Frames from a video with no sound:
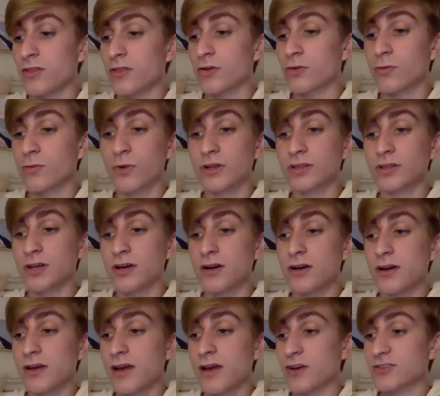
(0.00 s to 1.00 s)
the
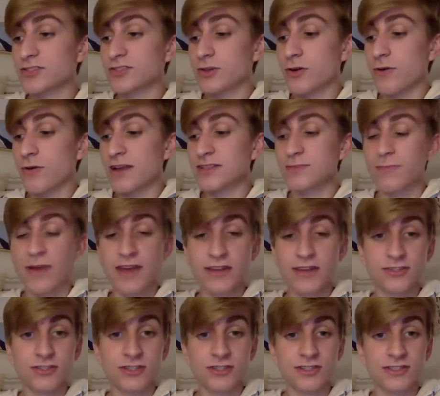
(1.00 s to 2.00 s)
gorilla also has
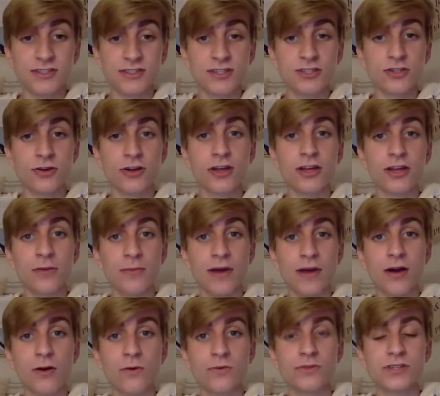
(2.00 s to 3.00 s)
patience and is talking
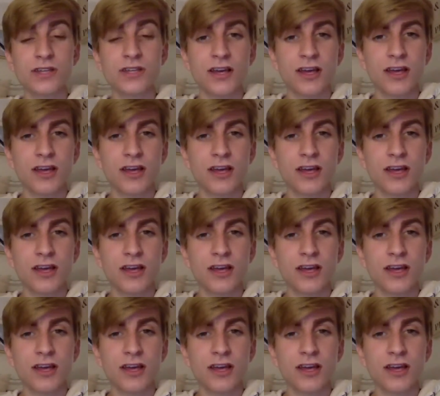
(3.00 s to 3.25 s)
about